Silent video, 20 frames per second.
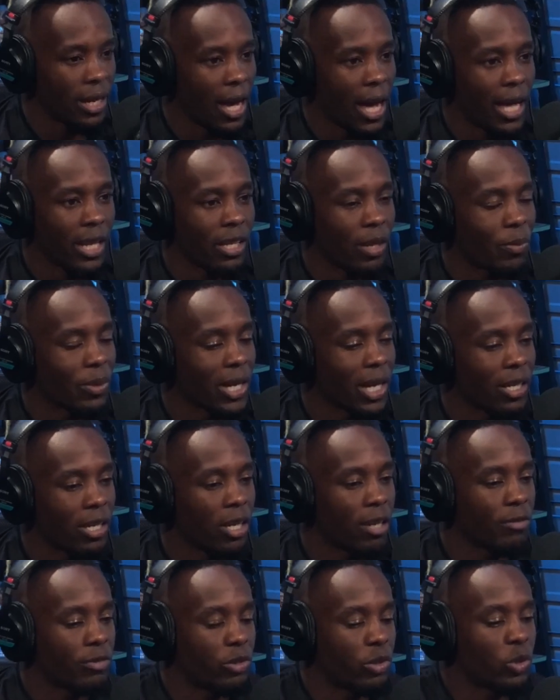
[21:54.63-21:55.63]
what I
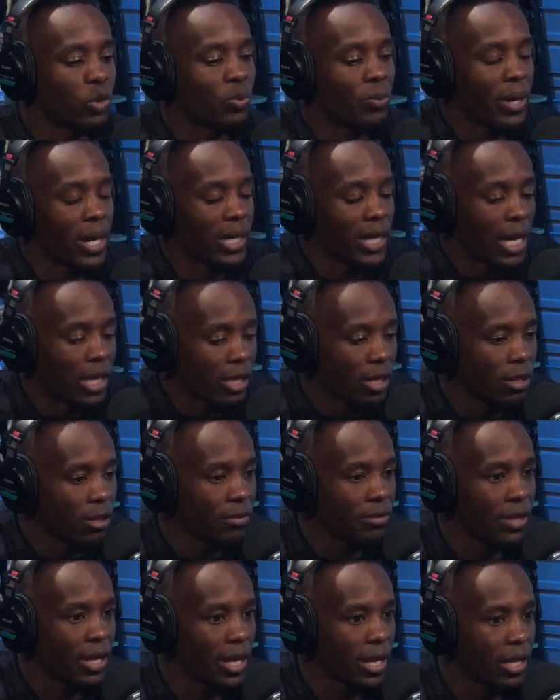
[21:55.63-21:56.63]
love too, man, I
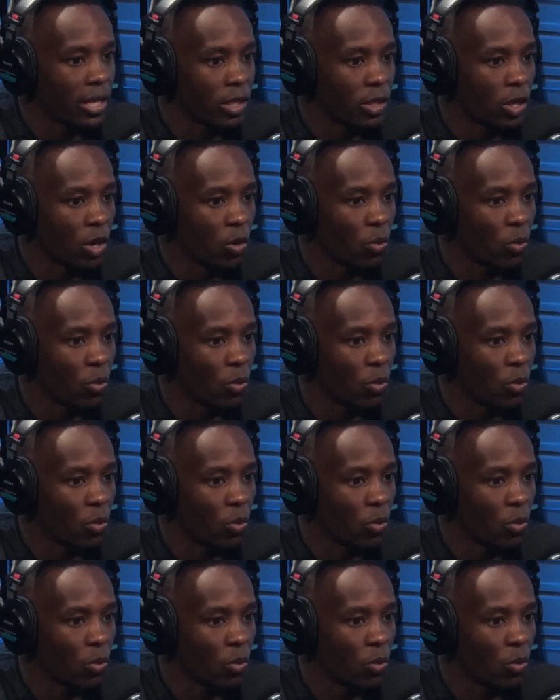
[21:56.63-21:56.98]
love that, you know,